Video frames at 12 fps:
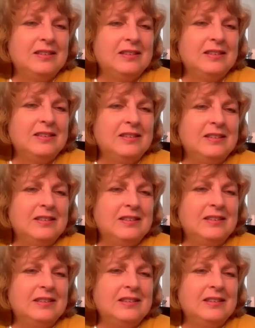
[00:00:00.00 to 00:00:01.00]

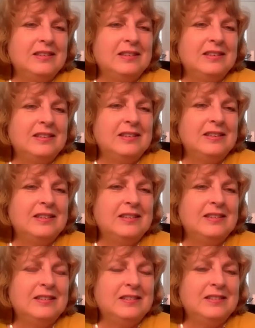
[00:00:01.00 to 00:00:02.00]

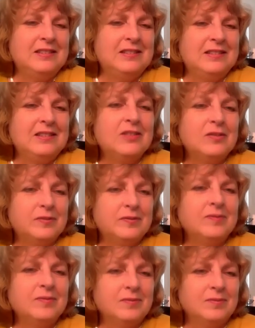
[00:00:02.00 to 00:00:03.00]

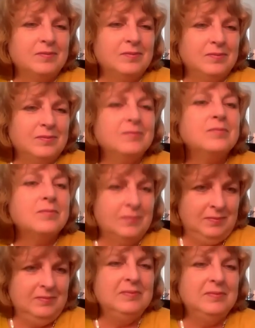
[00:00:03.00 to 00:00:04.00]

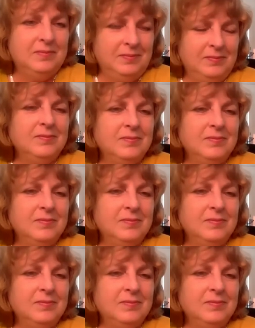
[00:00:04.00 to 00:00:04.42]
(silent)